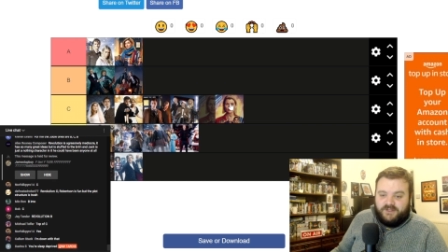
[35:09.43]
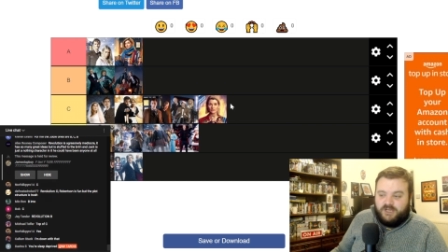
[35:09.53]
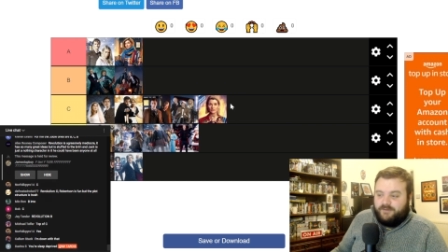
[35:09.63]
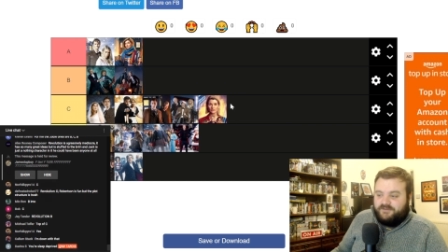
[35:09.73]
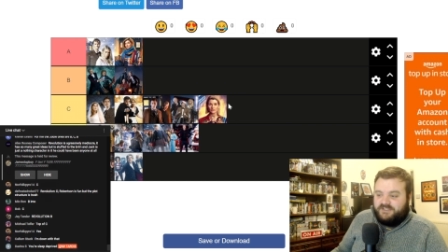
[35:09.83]

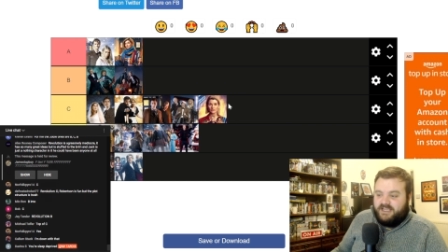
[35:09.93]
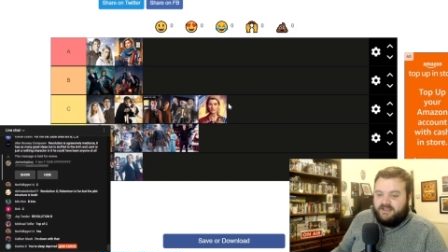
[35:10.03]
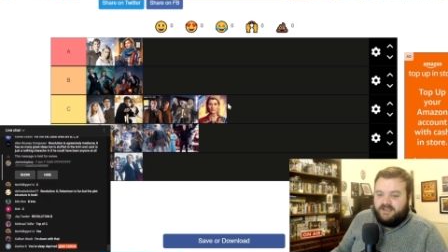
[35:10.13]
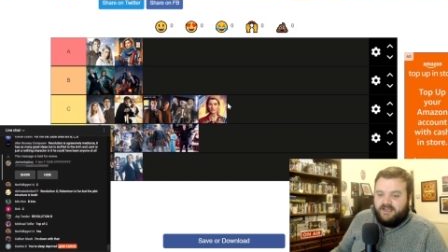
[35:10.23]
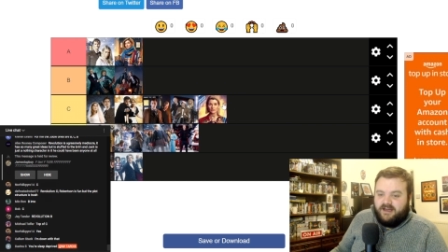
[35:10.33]
top of
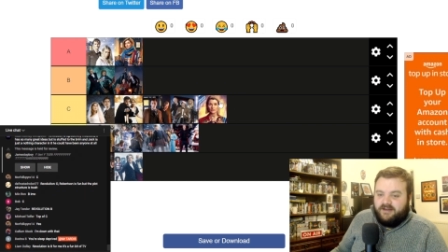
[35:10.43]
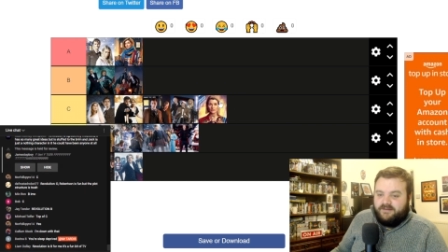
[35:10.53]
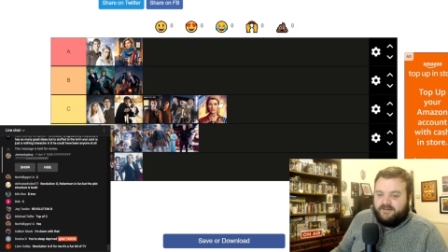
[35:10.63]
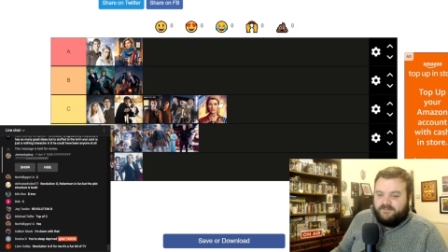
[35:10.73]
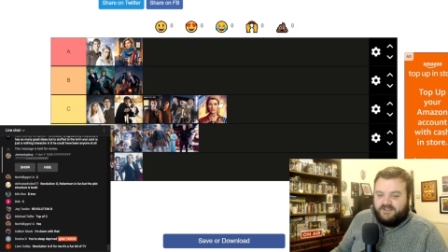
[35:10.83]
C.
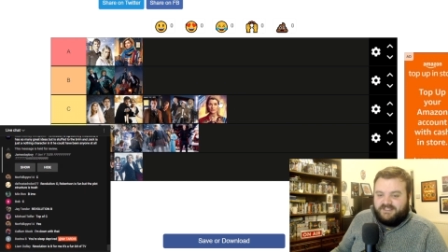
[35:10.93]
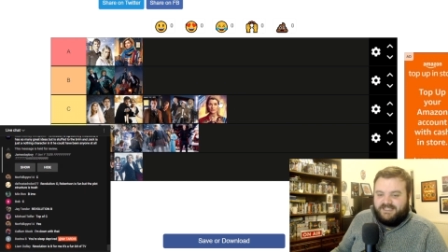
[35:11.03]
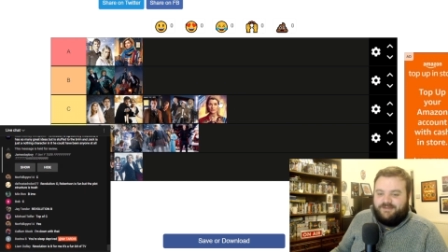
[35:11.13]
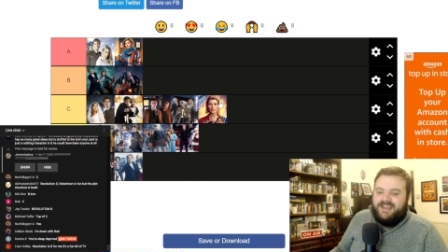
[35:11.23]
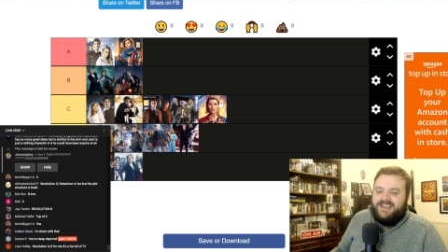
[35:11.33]
You're
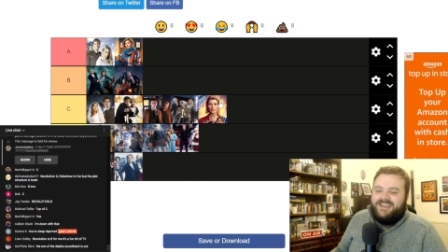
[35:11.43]
sleep.